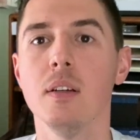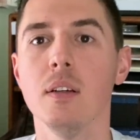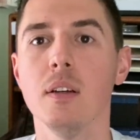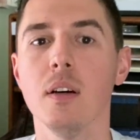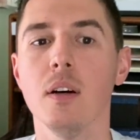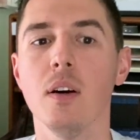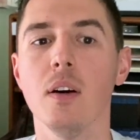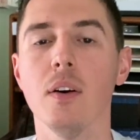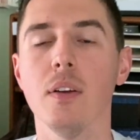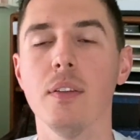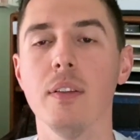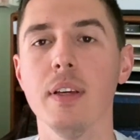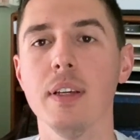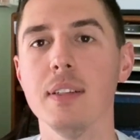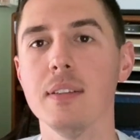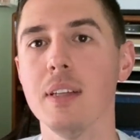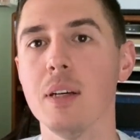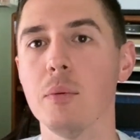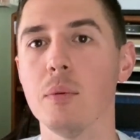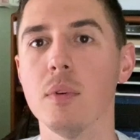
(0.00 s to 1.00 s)
All
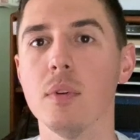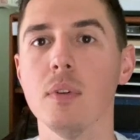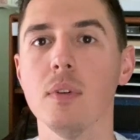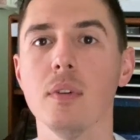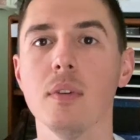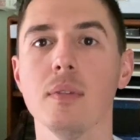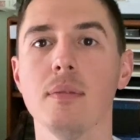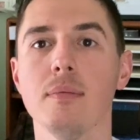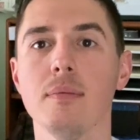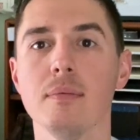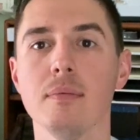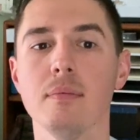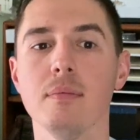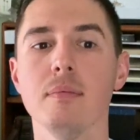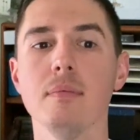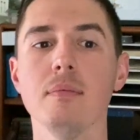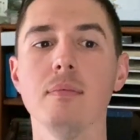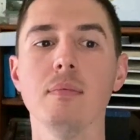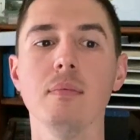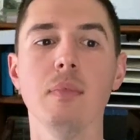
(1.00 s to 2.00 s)
things that were,
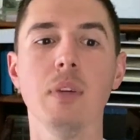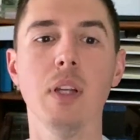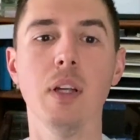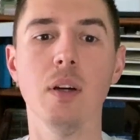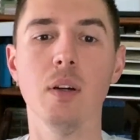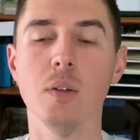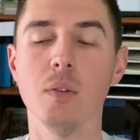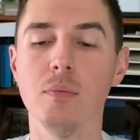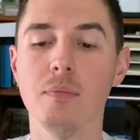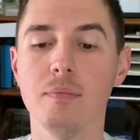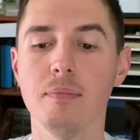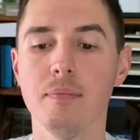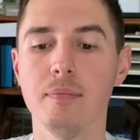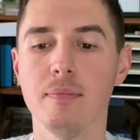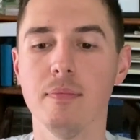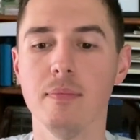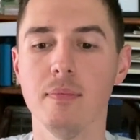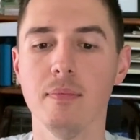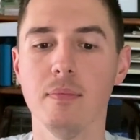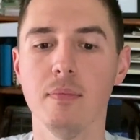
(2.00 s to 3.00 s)

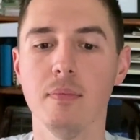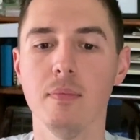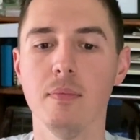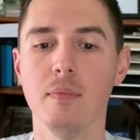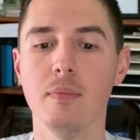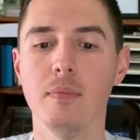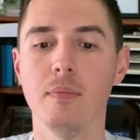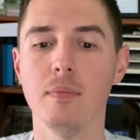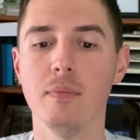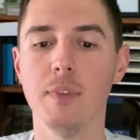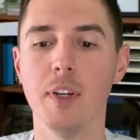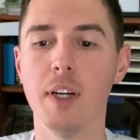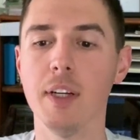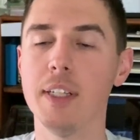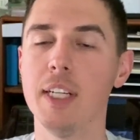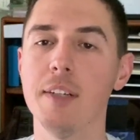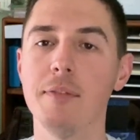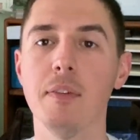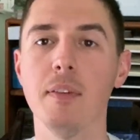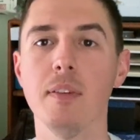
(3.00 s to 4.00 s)
very
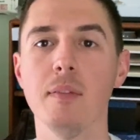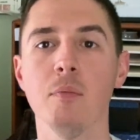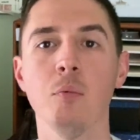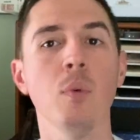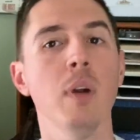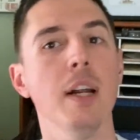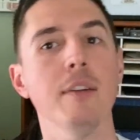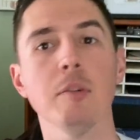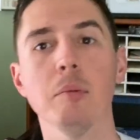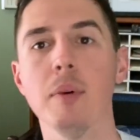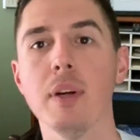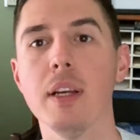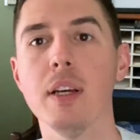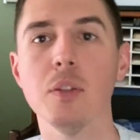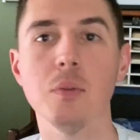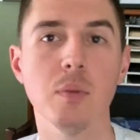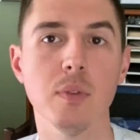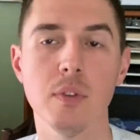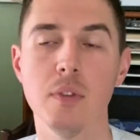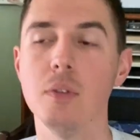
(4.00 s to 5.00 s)
different from what everybody
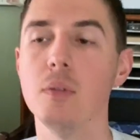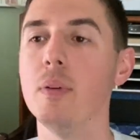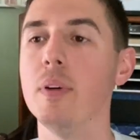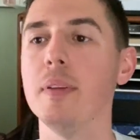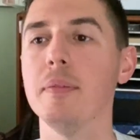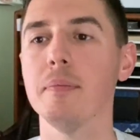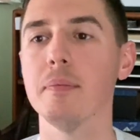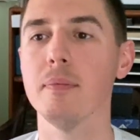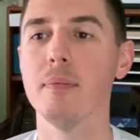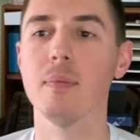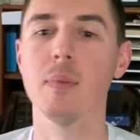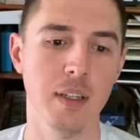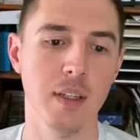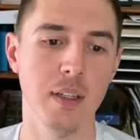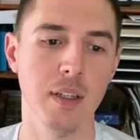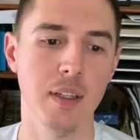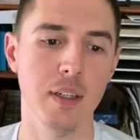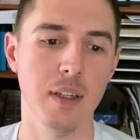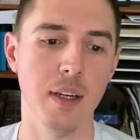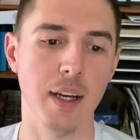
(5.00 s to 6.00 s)
else was doing.
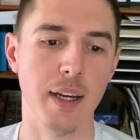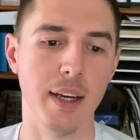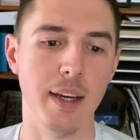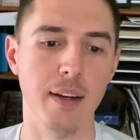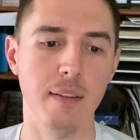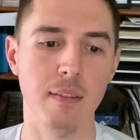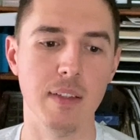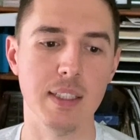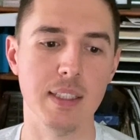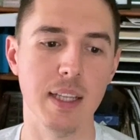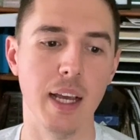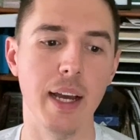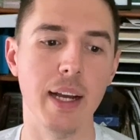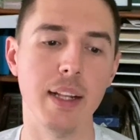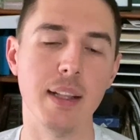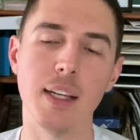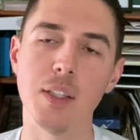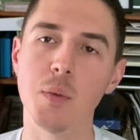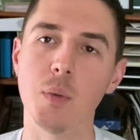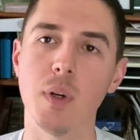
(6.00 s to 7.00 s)
I kind of
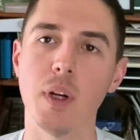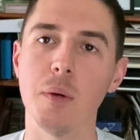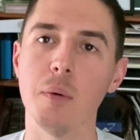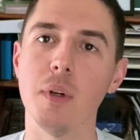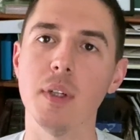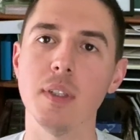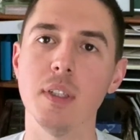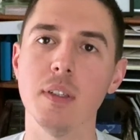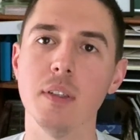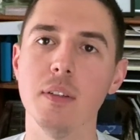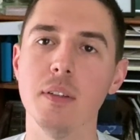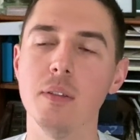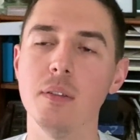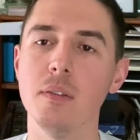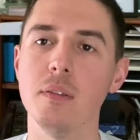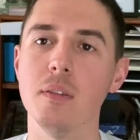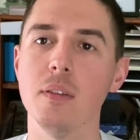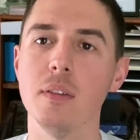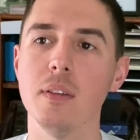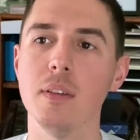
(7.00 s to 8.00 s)
decided that's what I wanted to
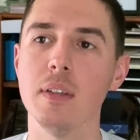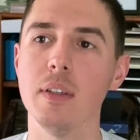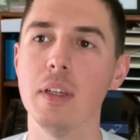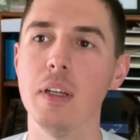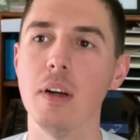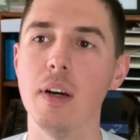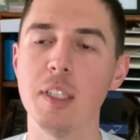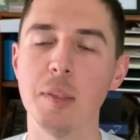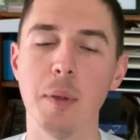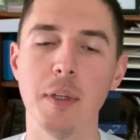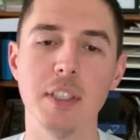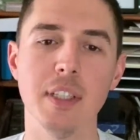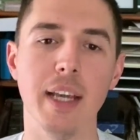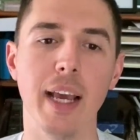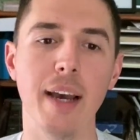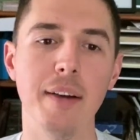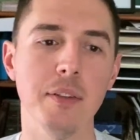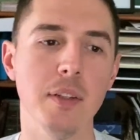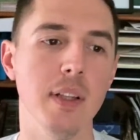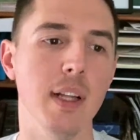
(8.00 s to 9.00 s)
do. Especially
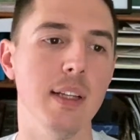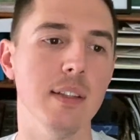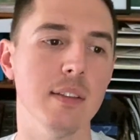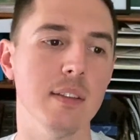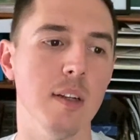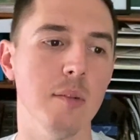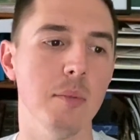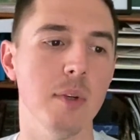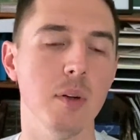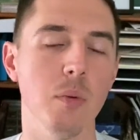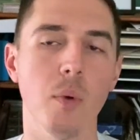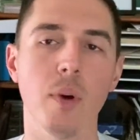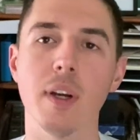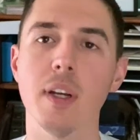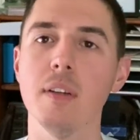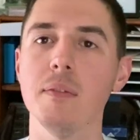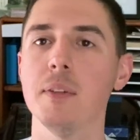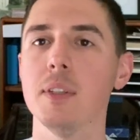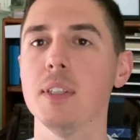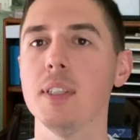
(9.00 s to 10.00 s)
after that summer
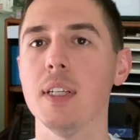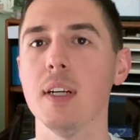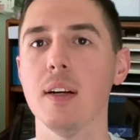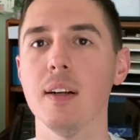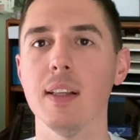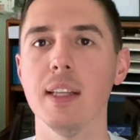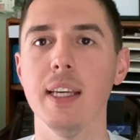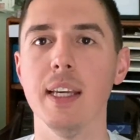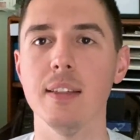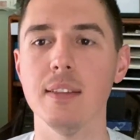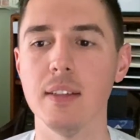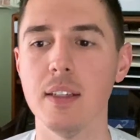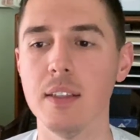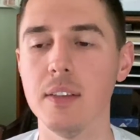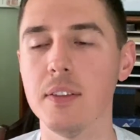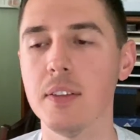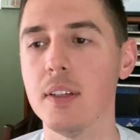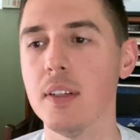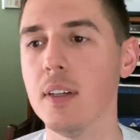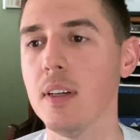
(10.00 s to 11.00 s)
working for Sara Lee as an
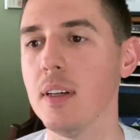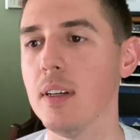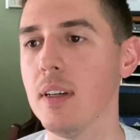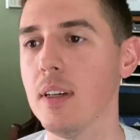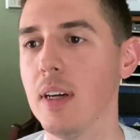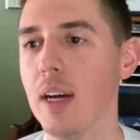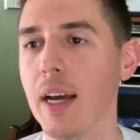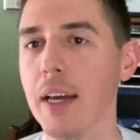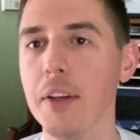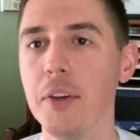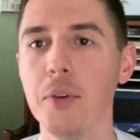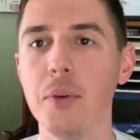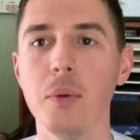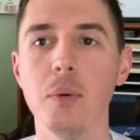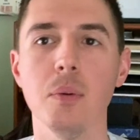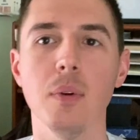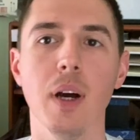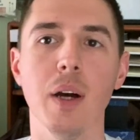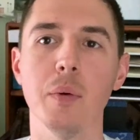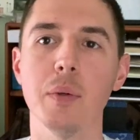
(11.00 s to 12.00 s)
intern, I
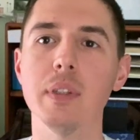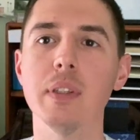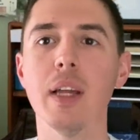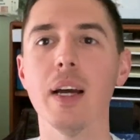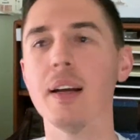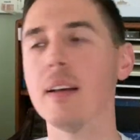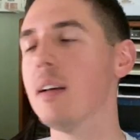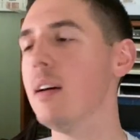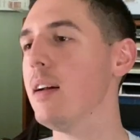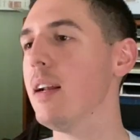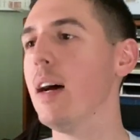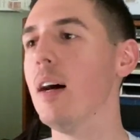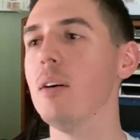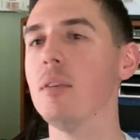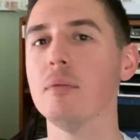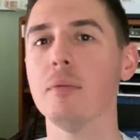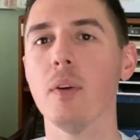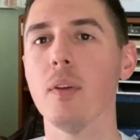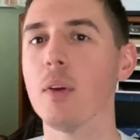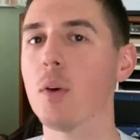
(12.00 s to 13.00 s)
knew I was not cut
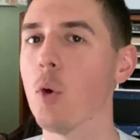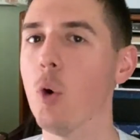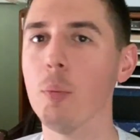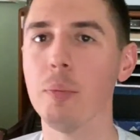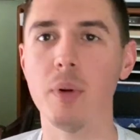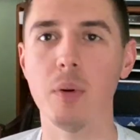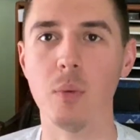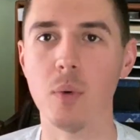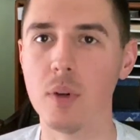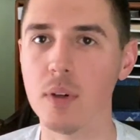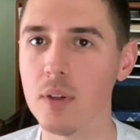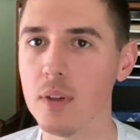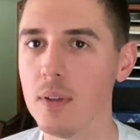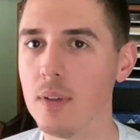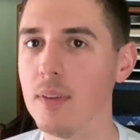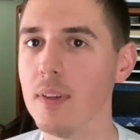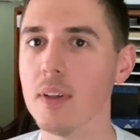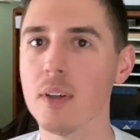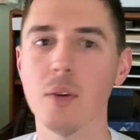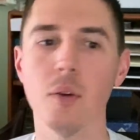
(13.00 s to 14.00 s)
out for the corporate
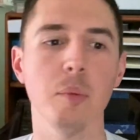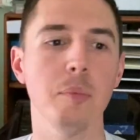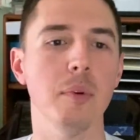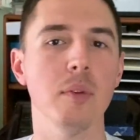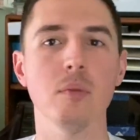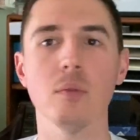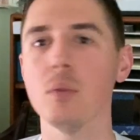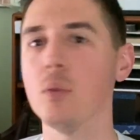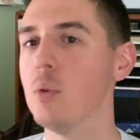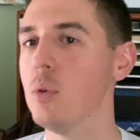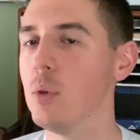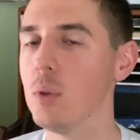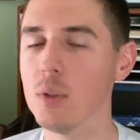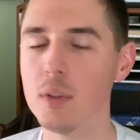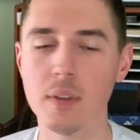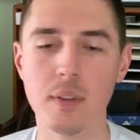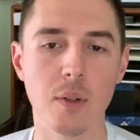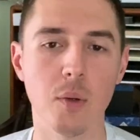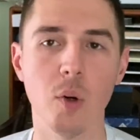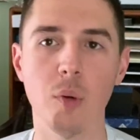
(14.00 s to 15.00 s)
world, the corporate
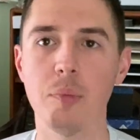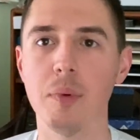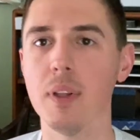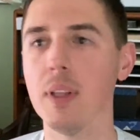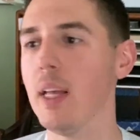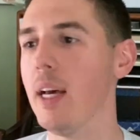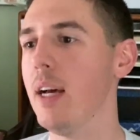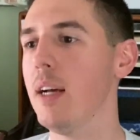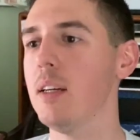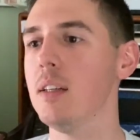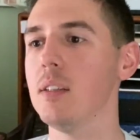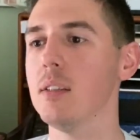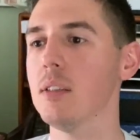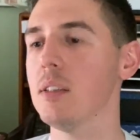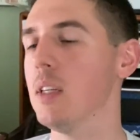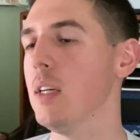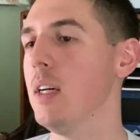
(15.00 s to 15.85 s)
rules, the corporate ladders